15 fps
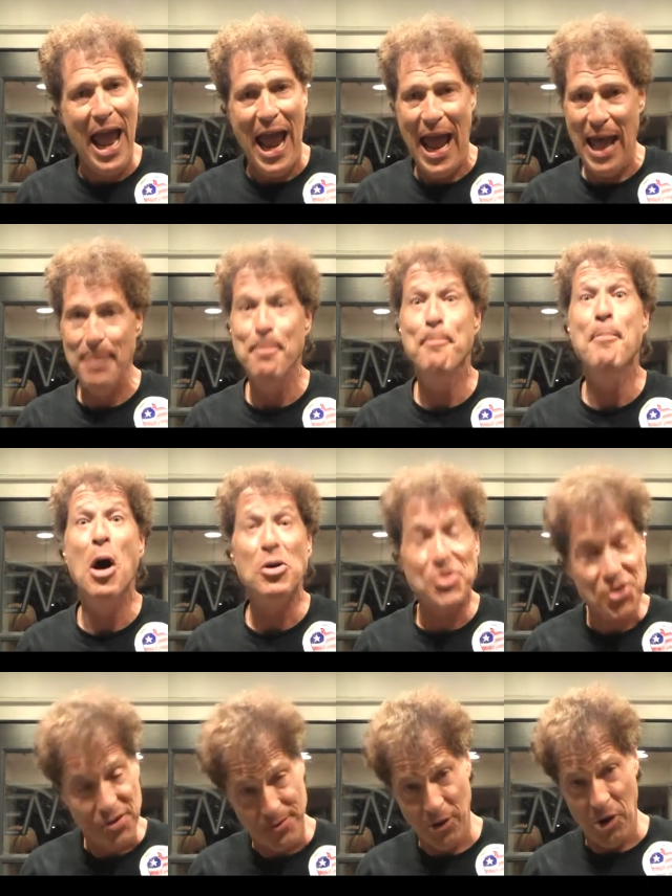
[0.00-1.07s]
And
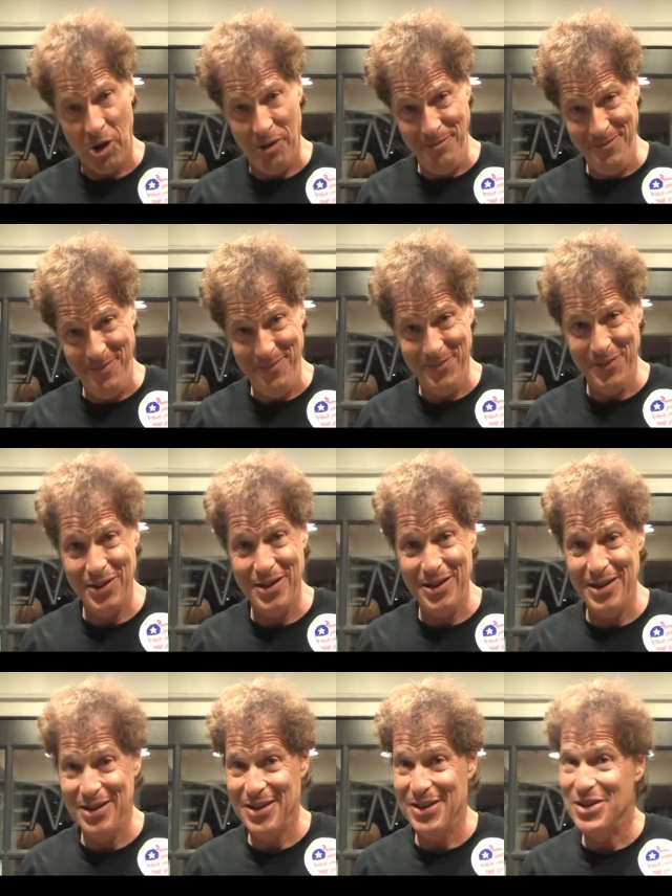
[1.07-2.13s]
most of all,
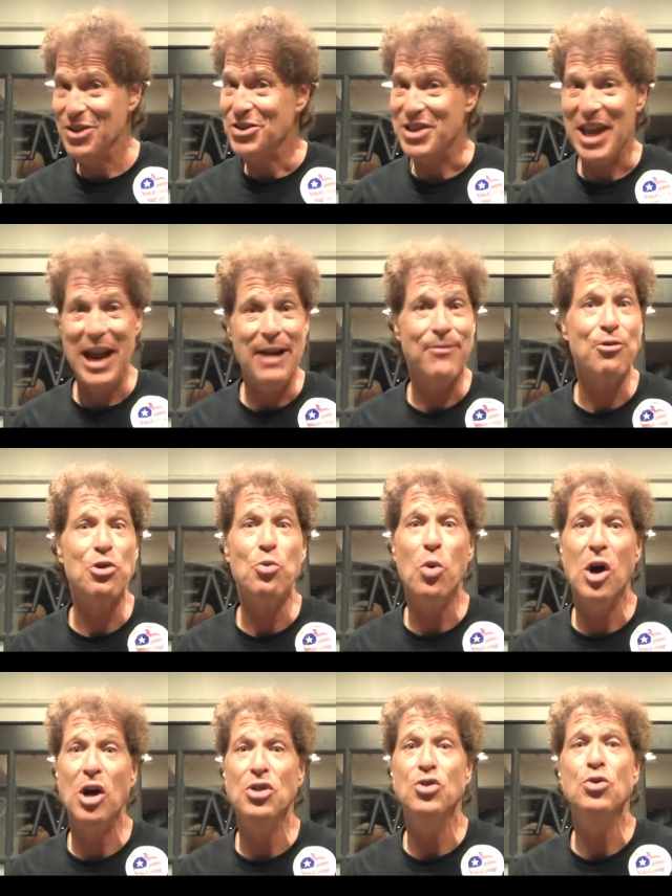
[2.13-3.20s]
to
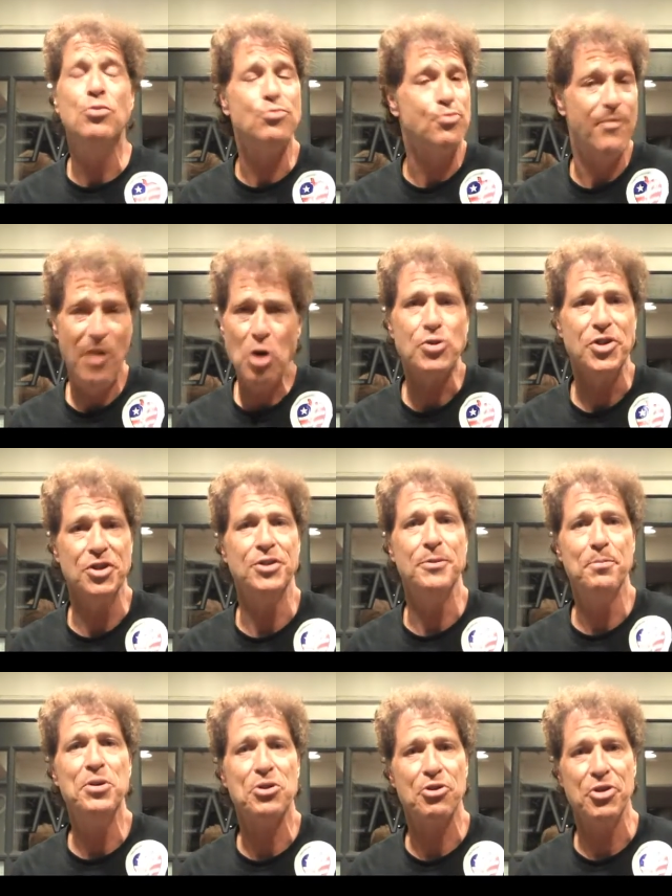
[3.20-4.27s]
everyone who voted,
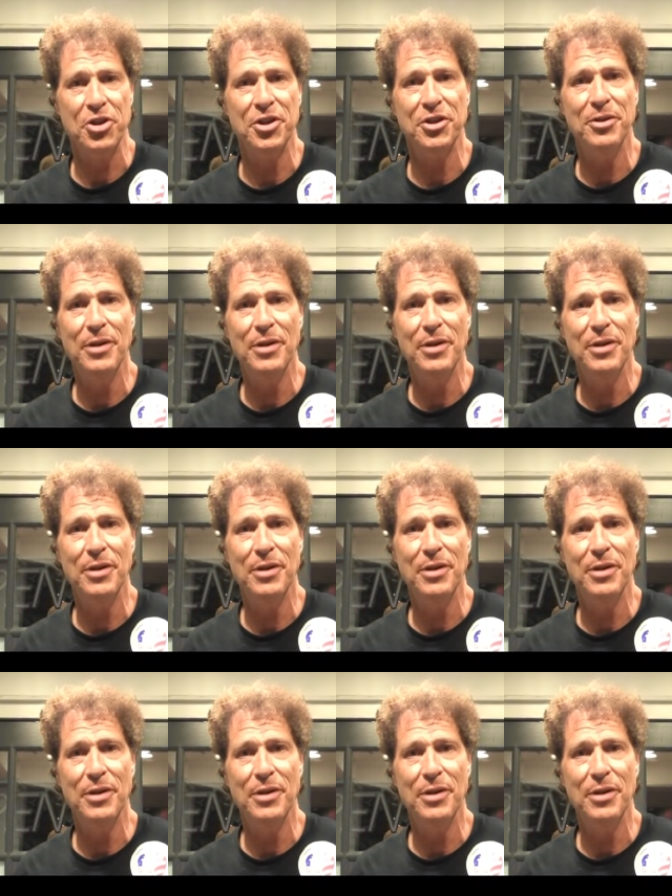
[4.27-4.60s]
period.